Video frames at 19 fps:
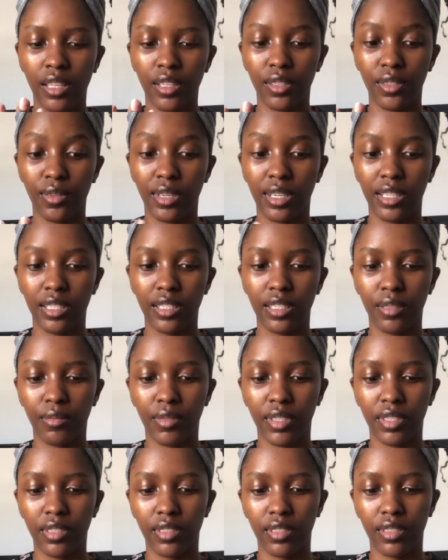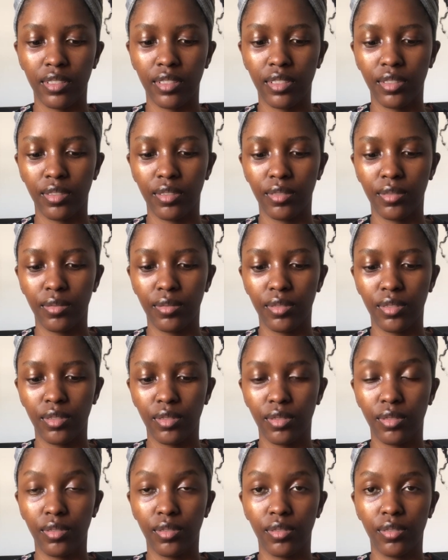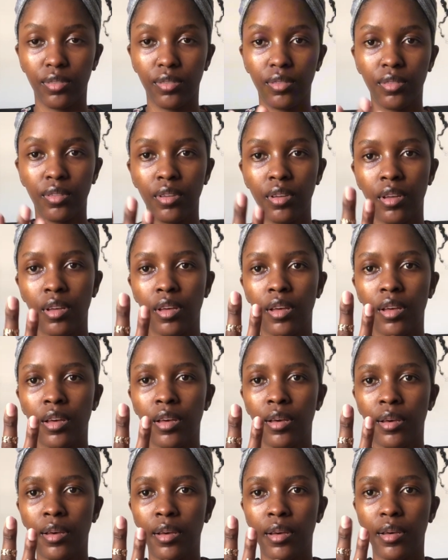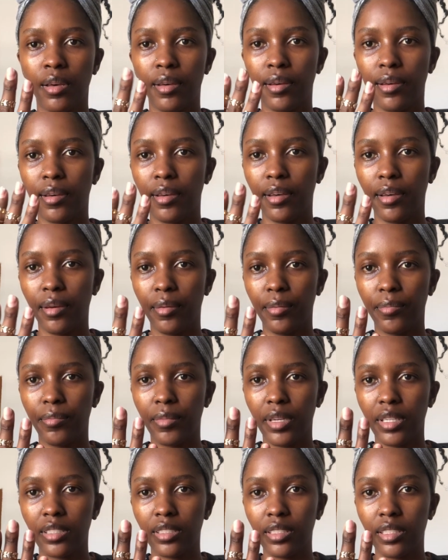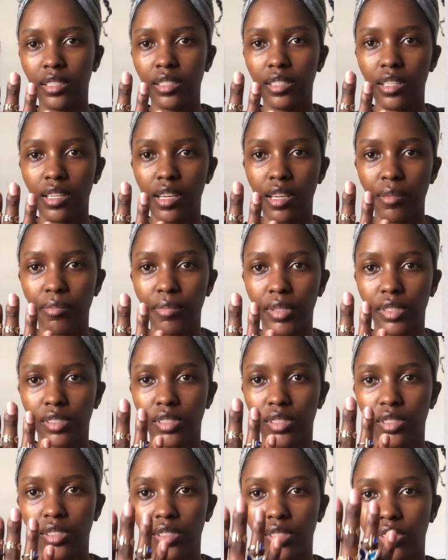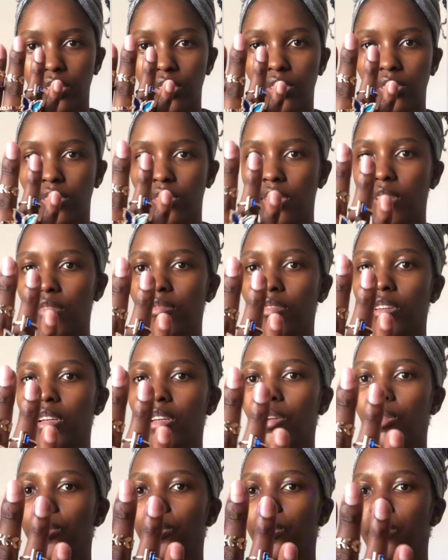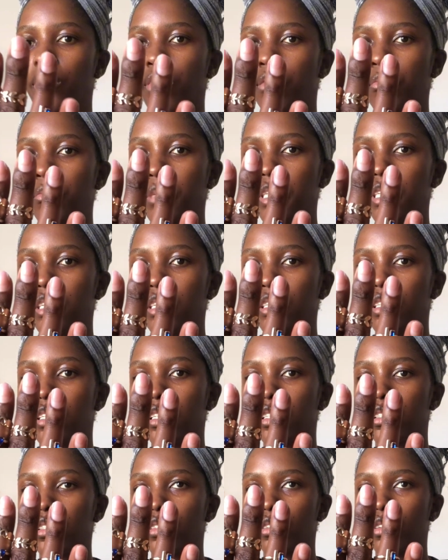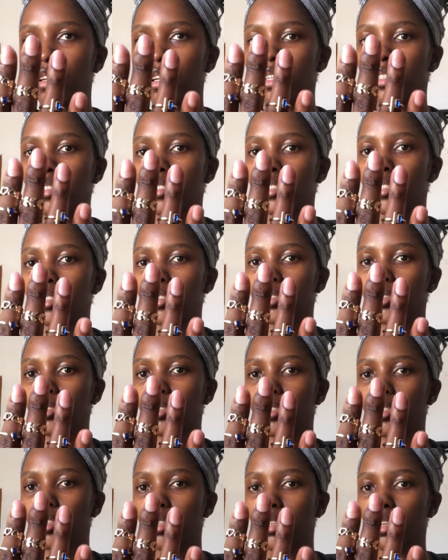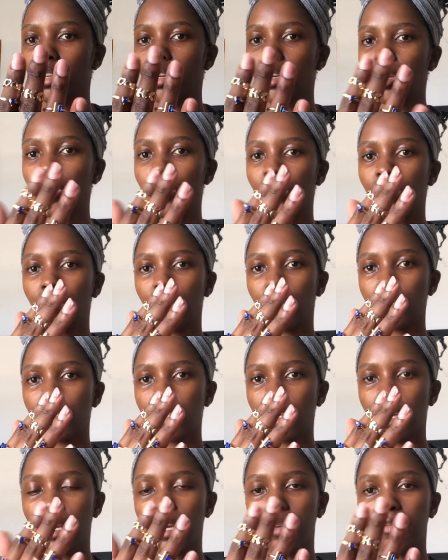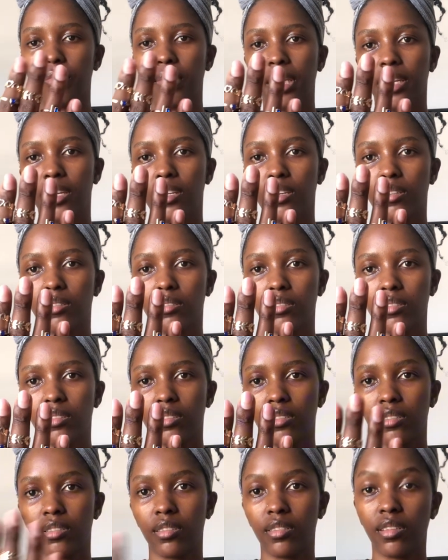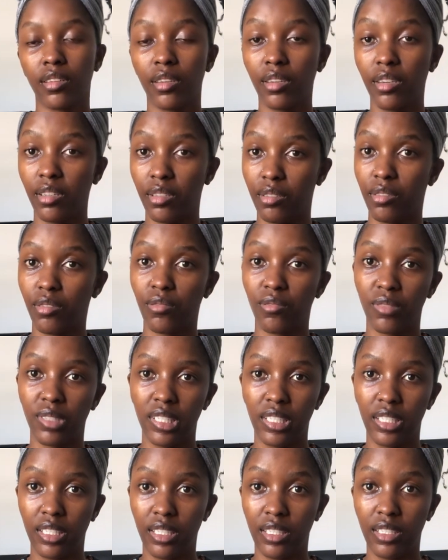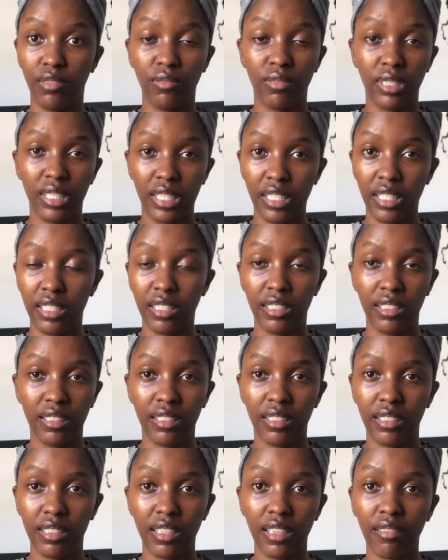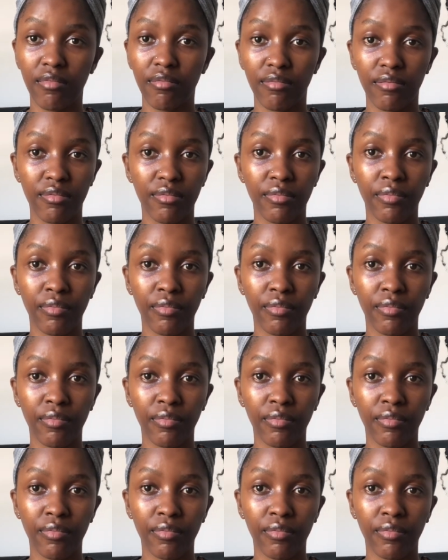So I said I'm gonna show you which all an internet picture, because I feel like with me it's not as cute because I cut my nails. Nails really, really give